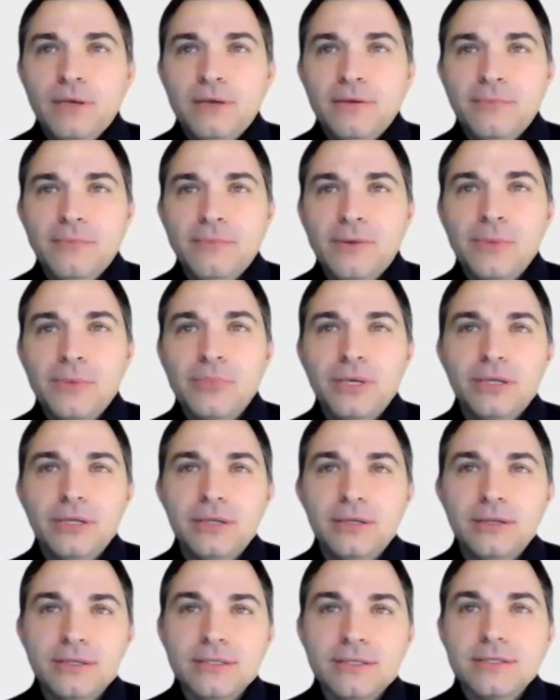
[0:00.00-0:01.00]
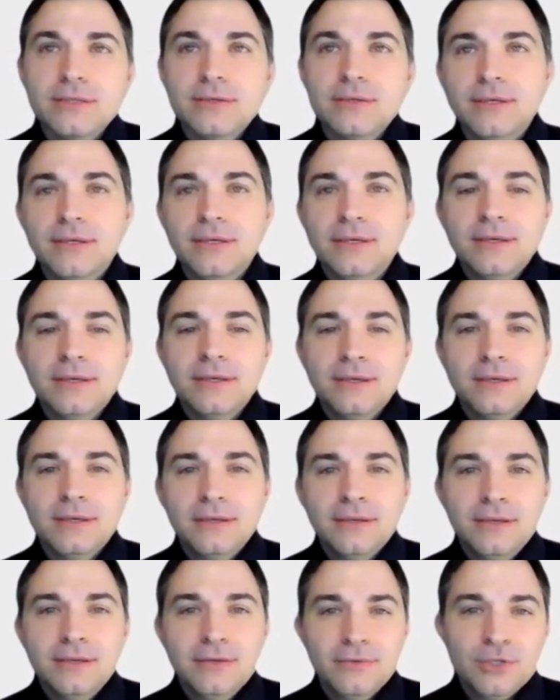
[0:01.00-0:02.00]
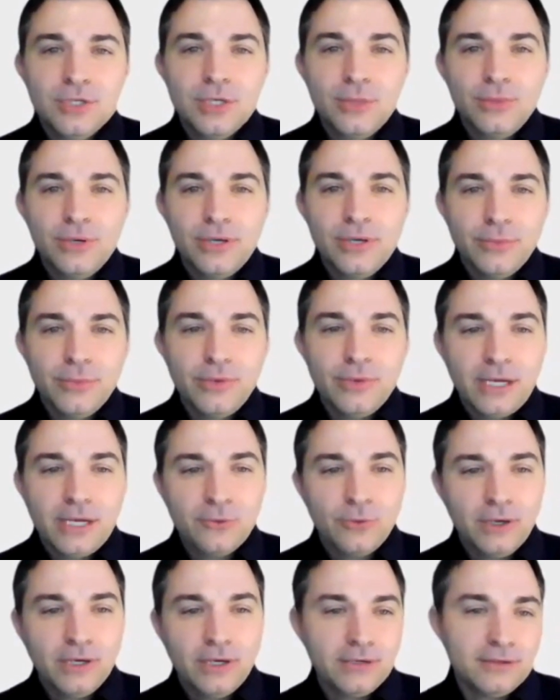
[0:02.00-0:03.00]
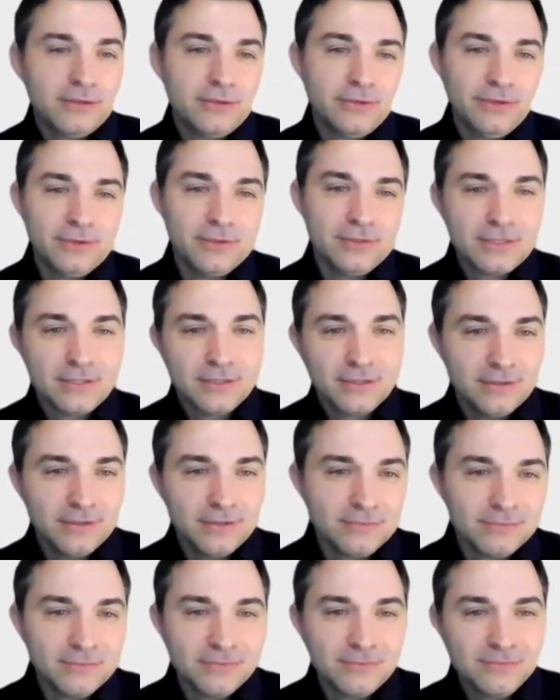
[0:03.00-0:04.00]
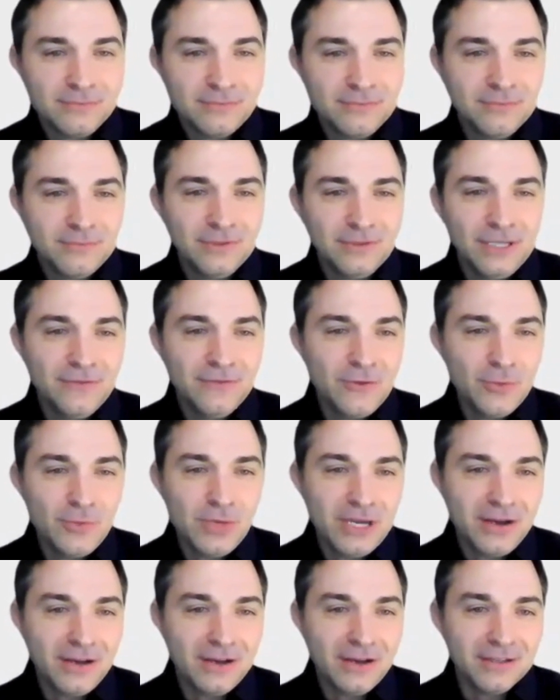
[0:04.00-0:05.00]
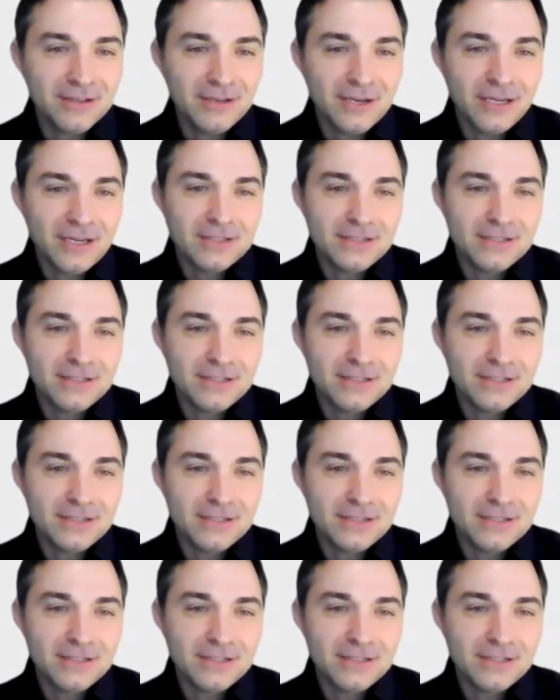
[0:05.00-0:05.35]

my opinion is either jump on the bandwagon or it's going to leave you behind.